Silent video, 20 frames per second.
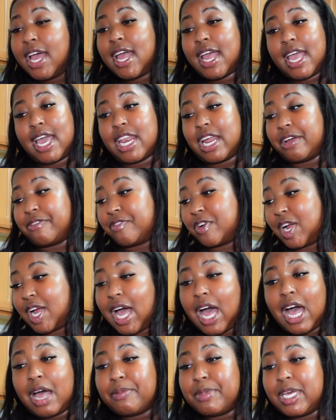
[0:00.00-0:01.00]
and I
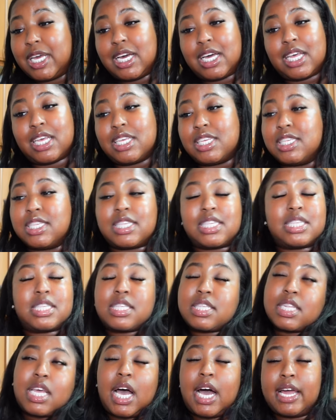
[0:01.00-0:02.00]
forgot because
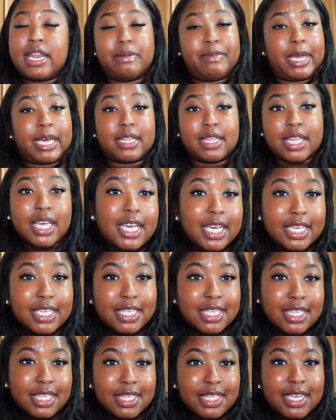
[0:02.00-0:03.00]
I didn't make a
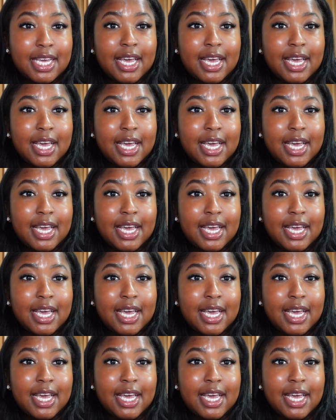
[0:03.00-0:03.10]
list.